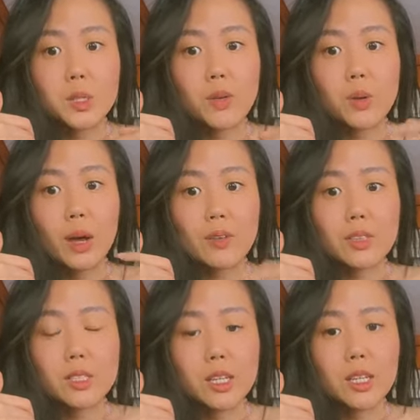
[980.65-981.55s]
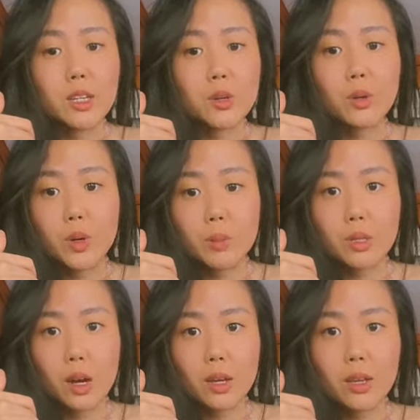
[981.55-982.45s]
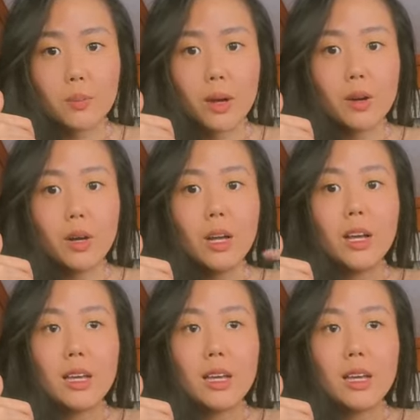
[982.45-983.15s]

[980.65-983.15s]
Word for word: So if you haven't seen it, you don't know what I'm talking about,